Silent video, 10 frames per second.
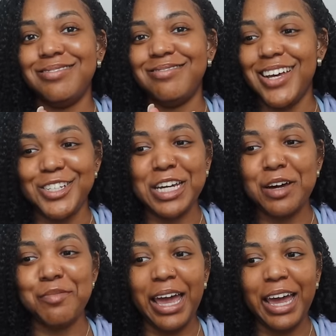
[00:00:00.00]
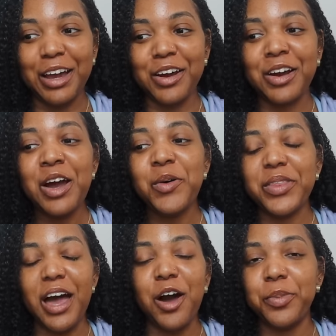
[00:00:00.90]
touching up my hair
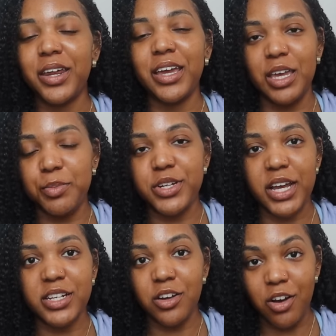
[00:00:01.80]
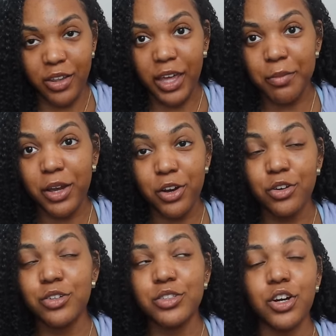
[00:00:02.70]
without putting a heat protectant on. Like, my
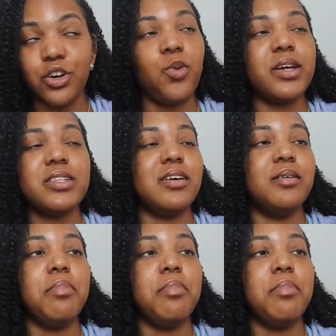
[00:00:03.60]
curls are going to